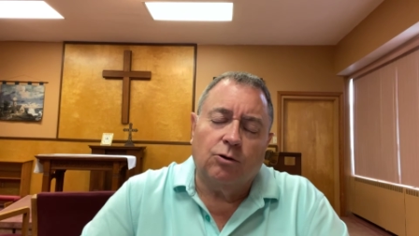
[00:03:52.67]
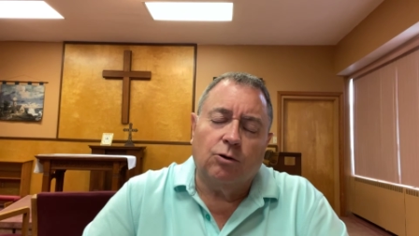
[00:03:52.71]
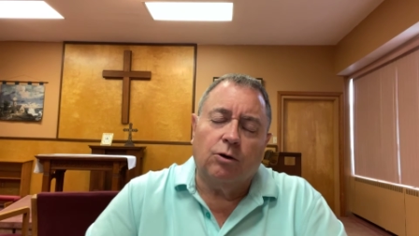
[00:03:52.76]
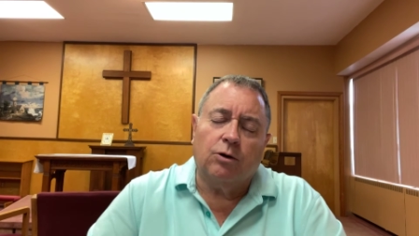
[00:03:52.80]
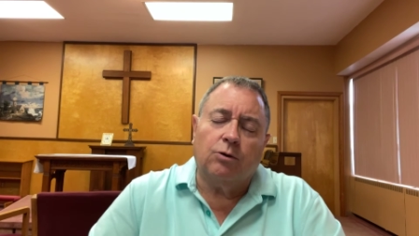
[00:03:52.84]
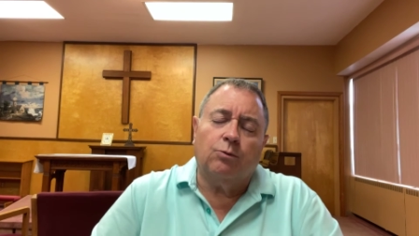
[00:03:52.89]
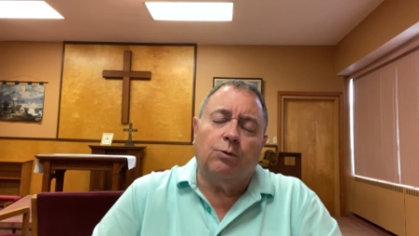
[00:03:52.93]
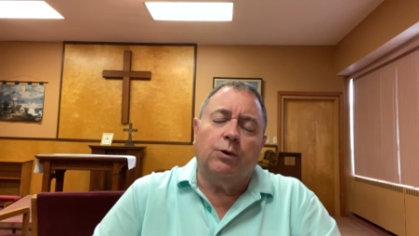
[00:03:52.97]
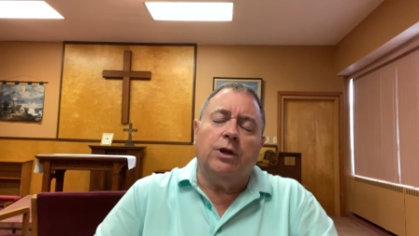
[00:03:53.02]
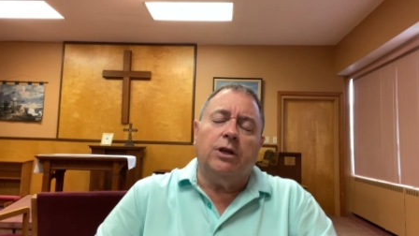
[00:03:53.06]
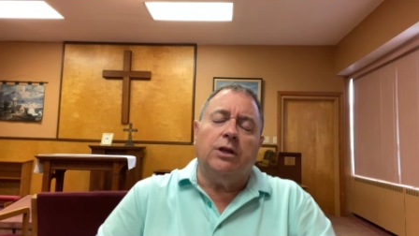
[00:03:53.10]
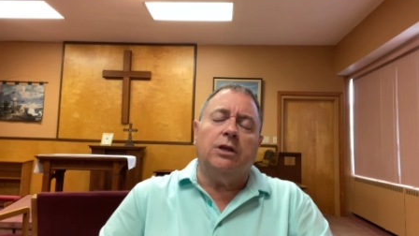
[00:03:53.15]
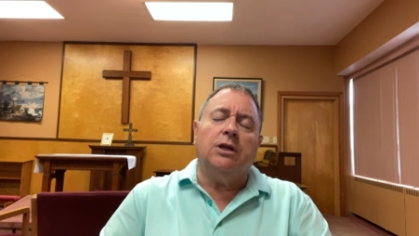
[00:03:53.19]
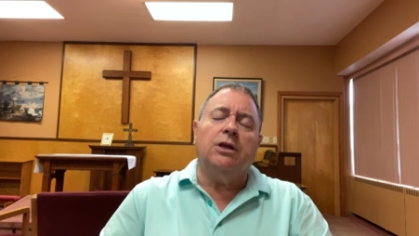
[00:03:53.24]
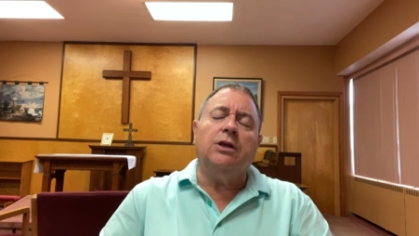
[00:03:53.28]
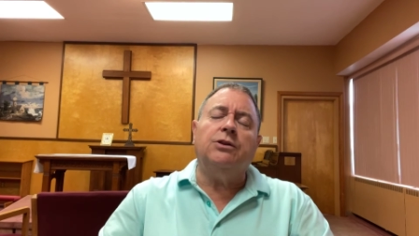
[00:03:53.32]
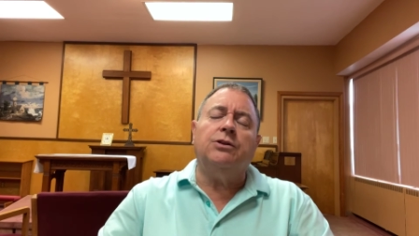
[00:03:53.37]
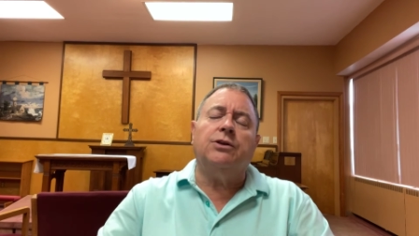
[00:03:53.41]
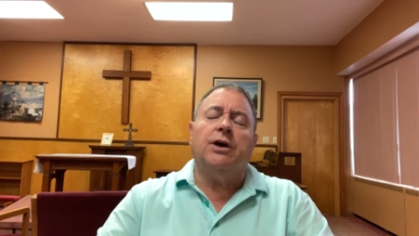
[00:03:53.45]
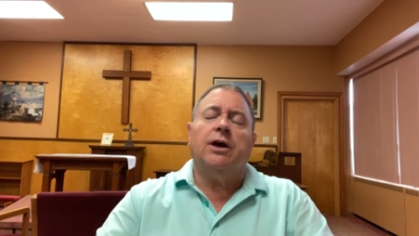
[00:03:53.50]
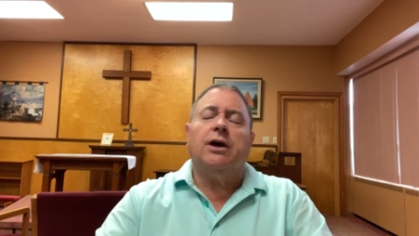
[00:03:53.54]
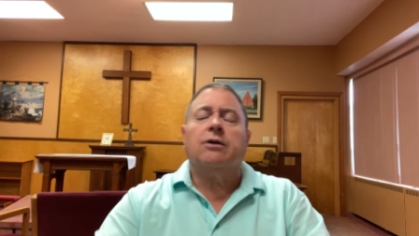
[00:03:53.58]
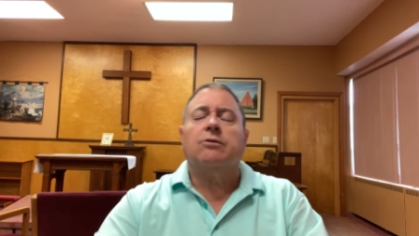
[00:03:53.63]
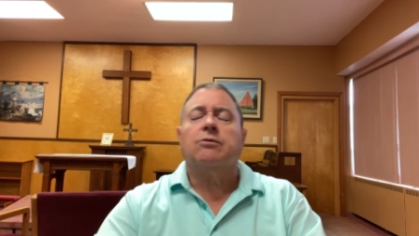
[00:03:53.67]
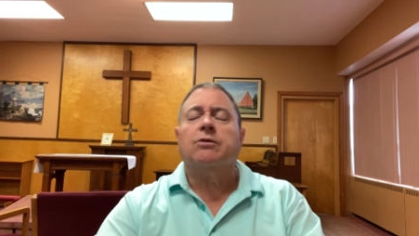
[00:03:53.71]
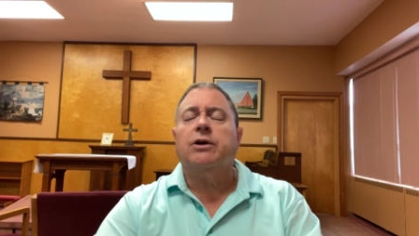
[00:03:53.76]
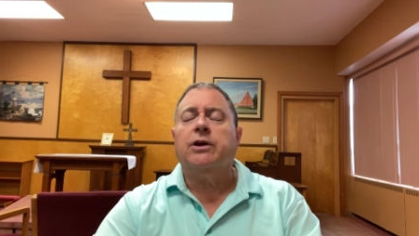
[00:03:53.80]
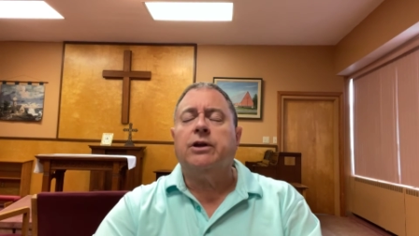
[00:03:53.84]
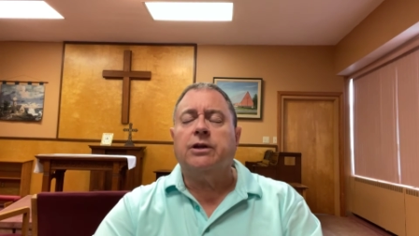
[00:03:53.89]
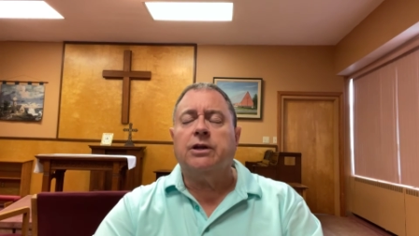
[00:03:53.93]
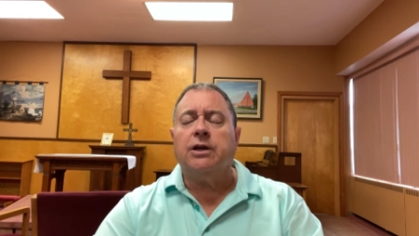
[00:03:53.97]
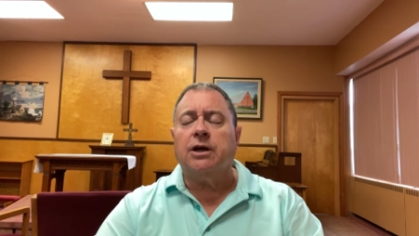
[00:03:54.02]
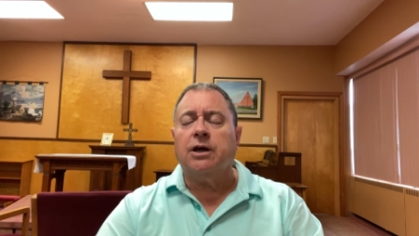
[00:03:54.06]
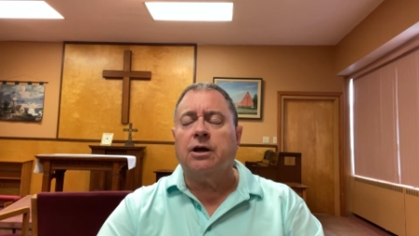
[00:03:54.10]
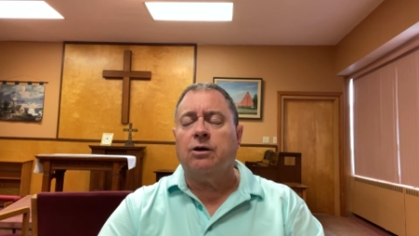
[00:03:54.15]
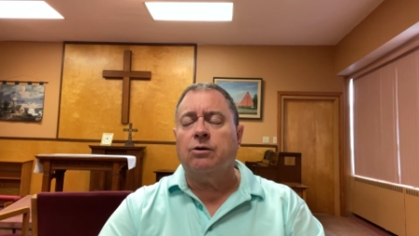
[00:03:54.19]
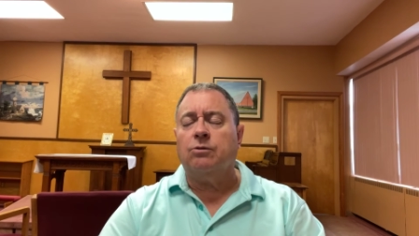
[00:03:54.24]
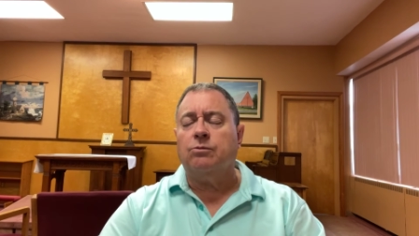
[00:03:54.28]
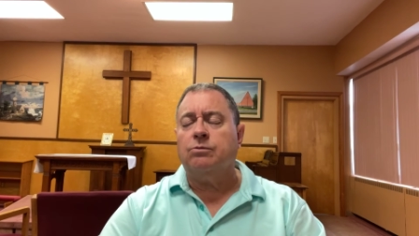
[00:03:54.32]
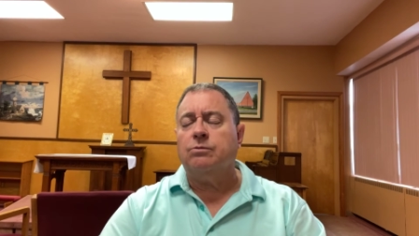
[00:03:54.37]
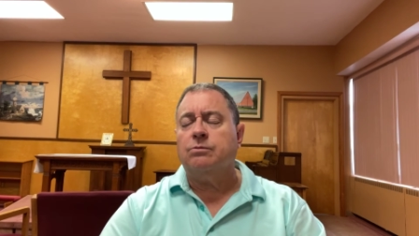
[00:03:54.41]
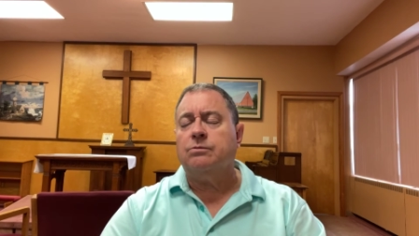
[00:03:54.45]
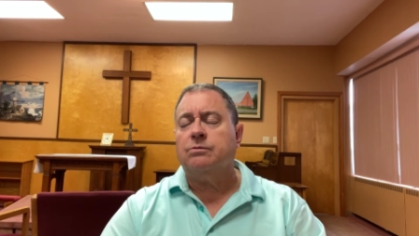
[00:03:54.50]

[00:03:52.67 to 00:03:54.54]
Lord, we need that right now.